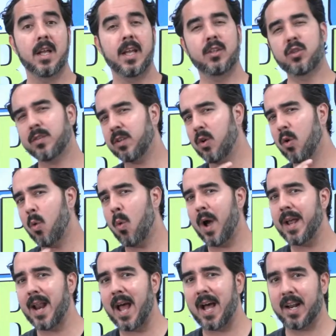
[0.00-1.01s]
it doesn't
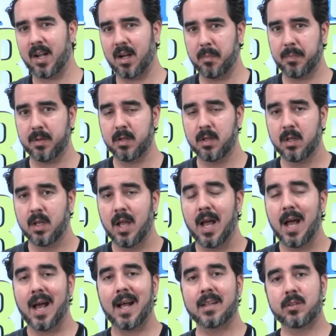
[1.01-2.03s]
quite add up.
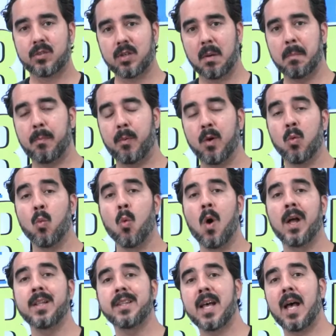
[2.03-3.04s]
At some point,
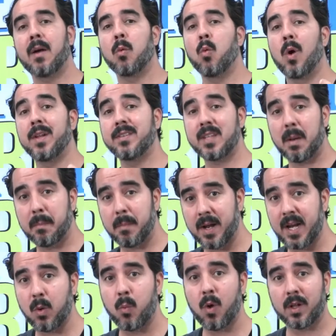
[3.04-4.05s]
once that
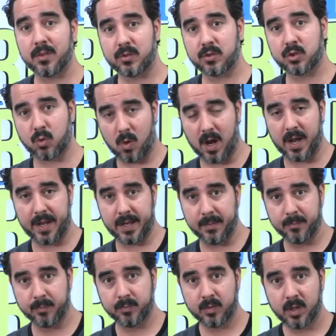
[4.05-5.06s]
money runs
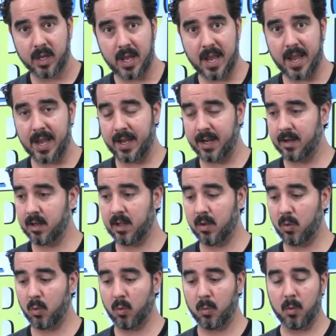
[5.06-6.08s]
dry and
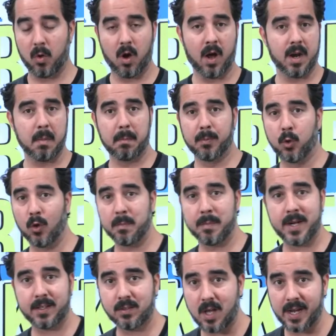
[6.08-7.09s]

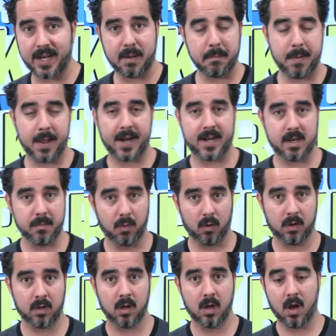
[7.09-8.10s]
unemployment is not getting paid
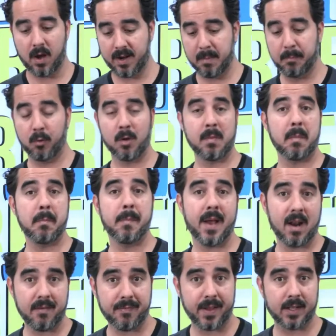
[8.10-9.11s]
anymore, unemployment
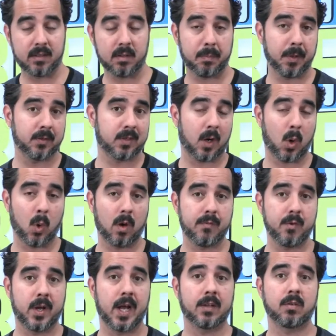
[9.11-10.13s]
benefits, because I don't know
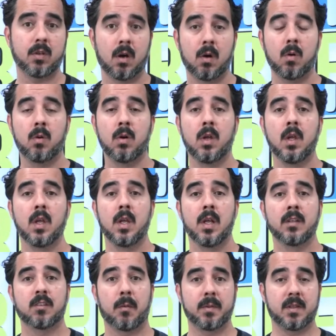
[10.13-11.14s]
if you guys know
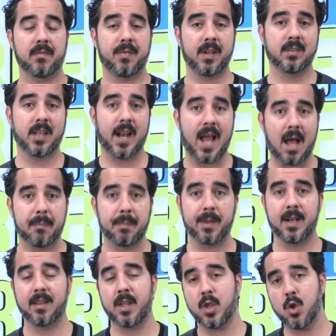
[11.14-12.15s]
some of the things that
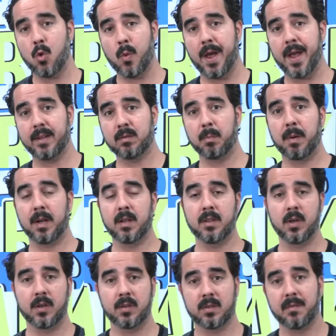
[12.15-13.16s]
happen in the U.S.,
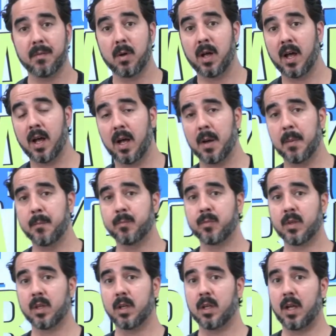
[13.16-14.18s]
but there's
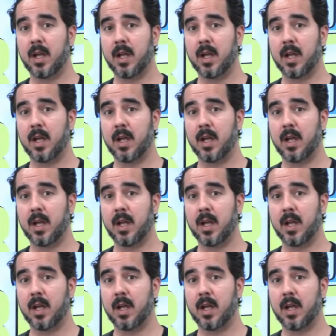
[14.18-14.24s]
a